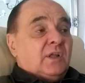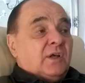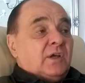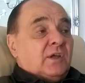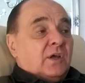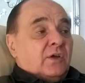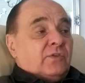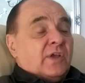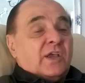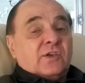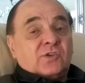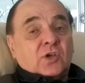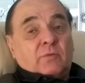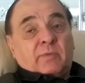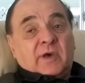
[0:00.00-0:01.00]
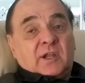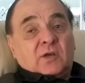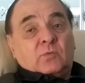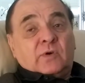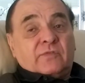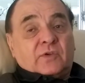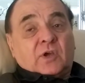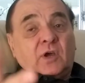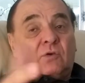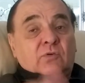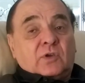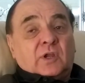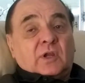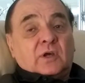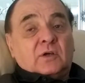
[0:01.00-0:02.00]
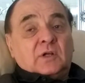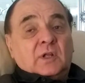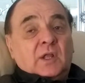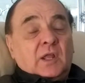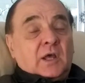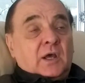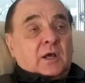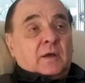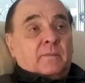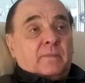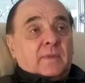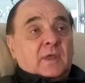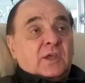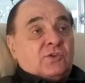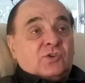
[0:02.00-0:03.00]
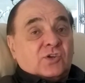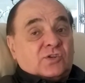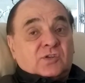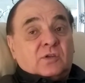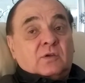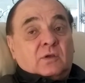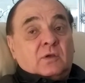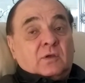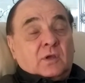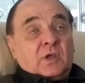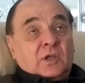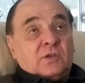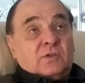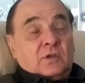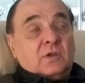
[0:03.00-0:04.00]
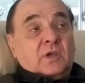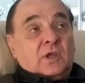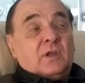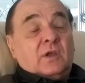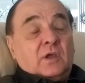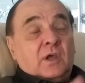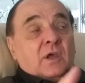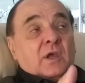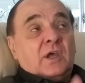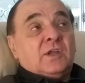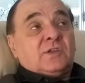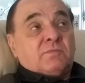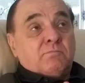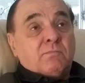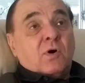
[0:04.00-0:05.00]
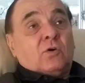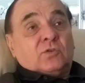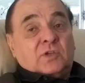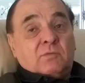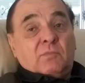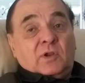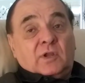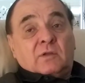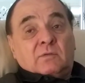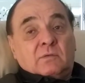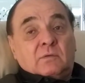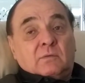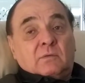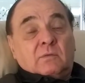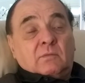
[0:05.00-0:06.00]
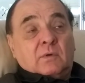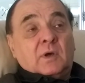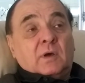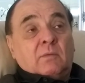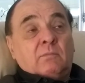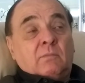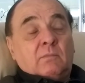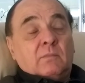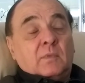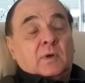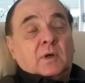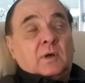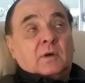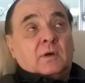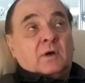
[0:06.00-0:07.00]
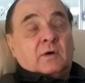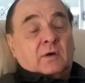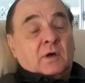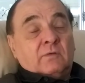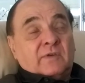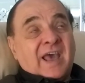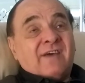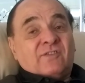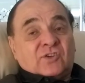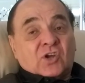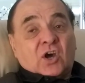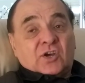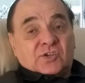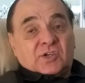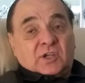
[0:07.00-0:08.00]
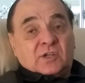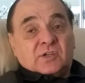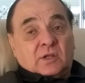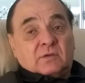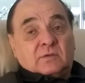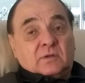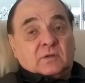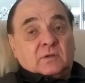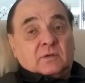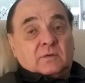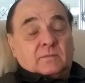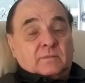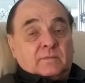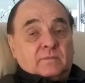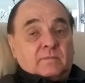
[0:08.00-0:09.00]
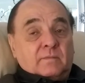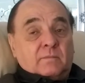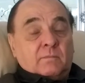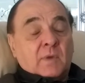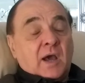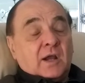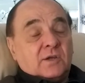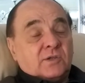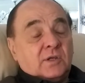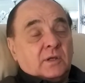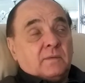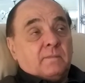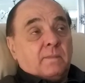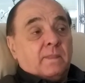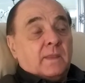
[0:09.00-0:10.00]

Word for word: You know, things go better with Coke. You know, um, it's just it it's multi-million um, uh, uh, of advertising, isn't it? Marketing. Yeah.